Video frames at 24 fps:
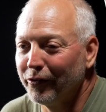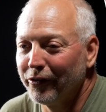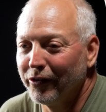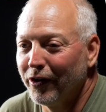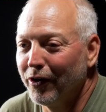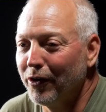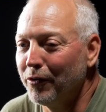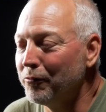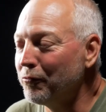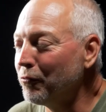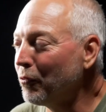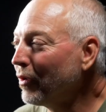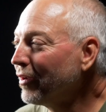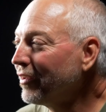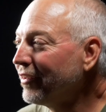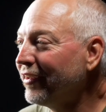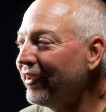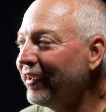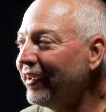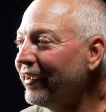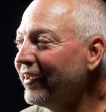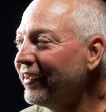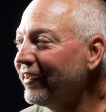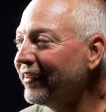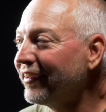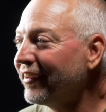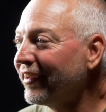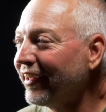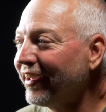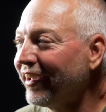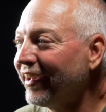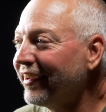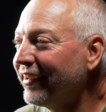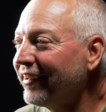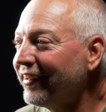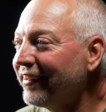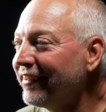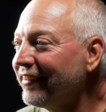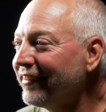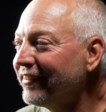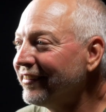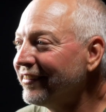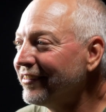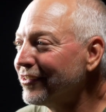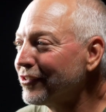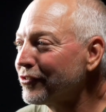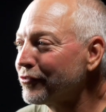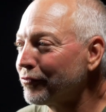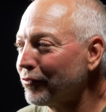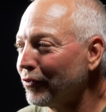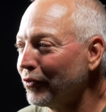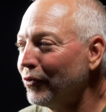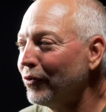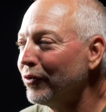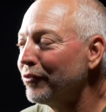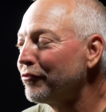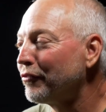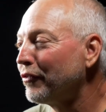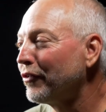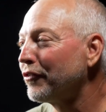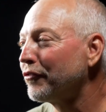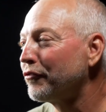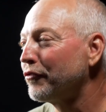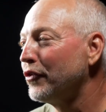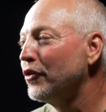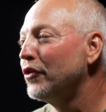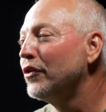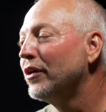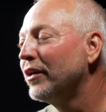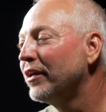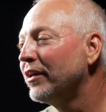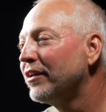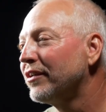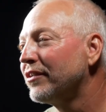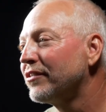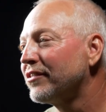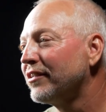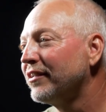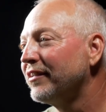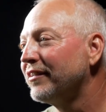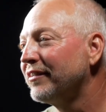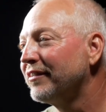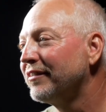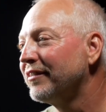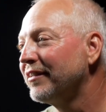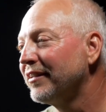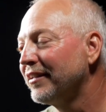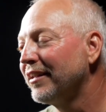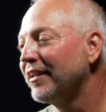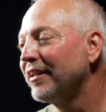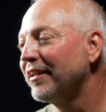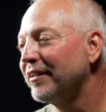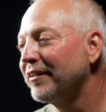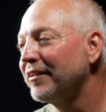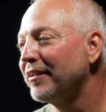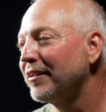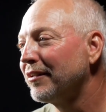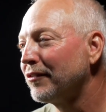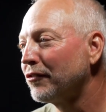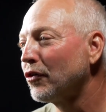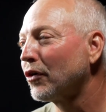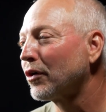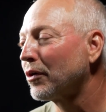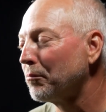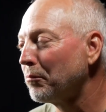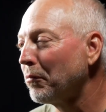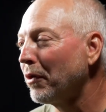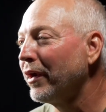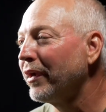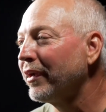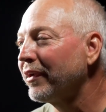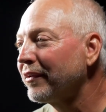it home one day and landed it and just flew it for a few years and took a break.